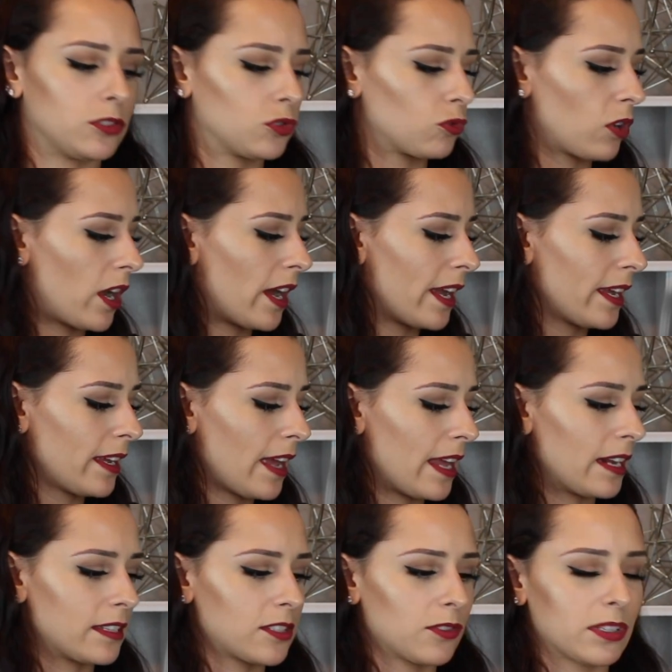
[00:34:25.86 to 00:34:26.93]
dry.
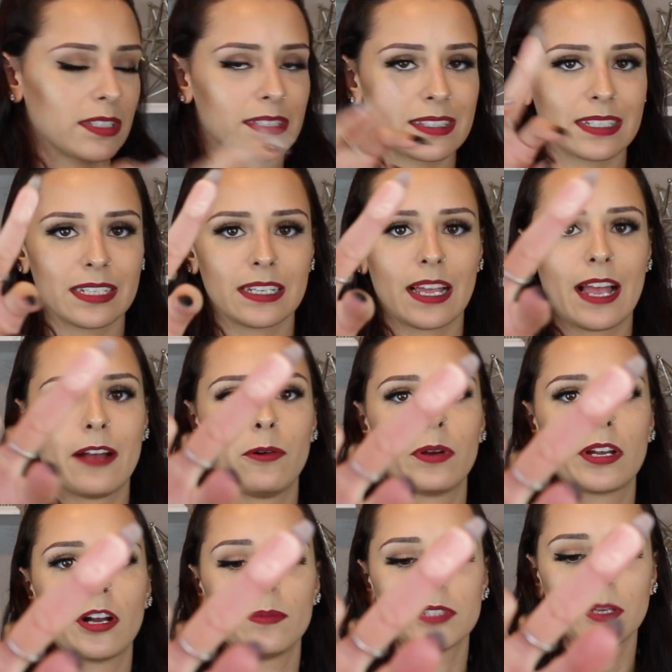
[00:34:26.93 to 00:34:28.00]
And as you can see how
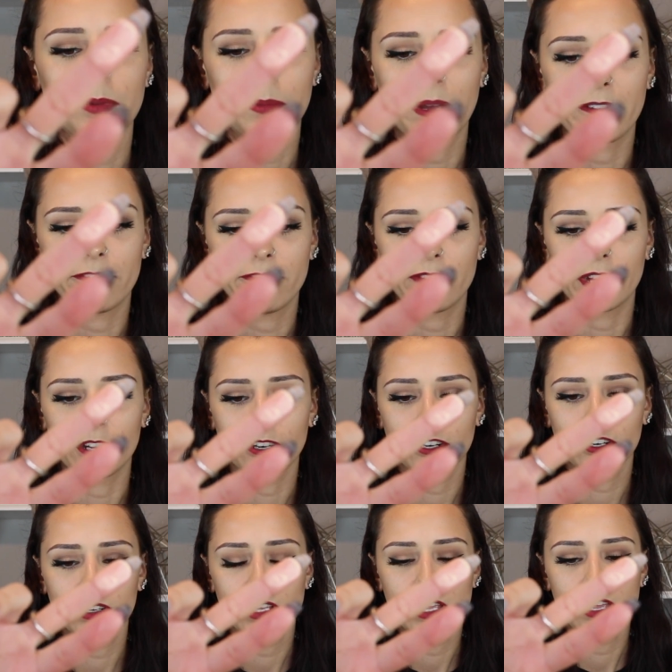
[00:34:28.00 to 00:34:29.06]
it comes up on my
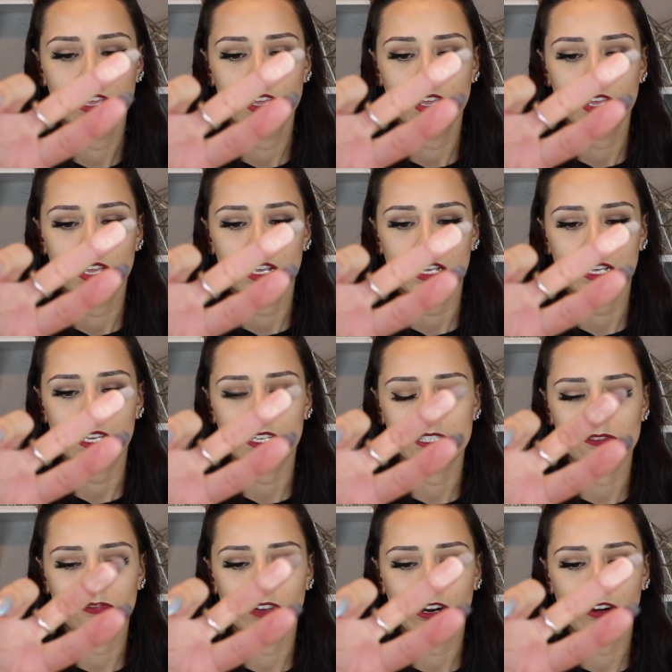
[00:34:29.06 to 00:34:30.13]
finger,
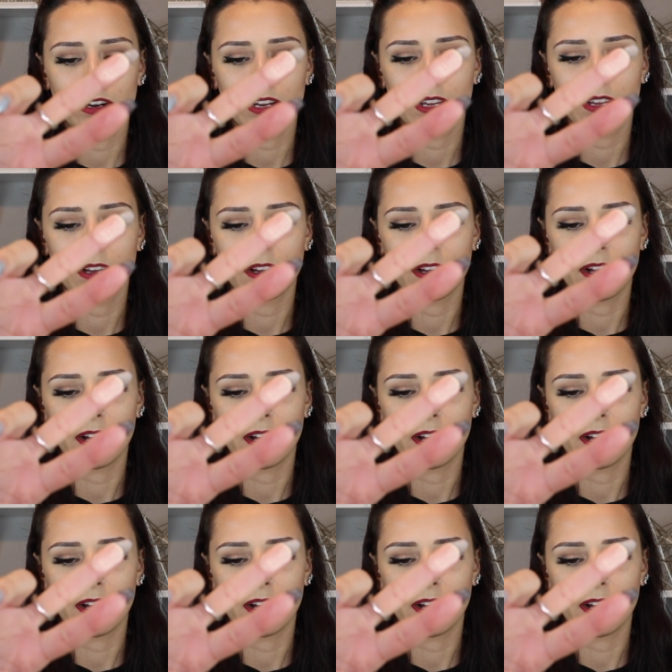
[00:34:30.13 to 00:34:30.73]
It's very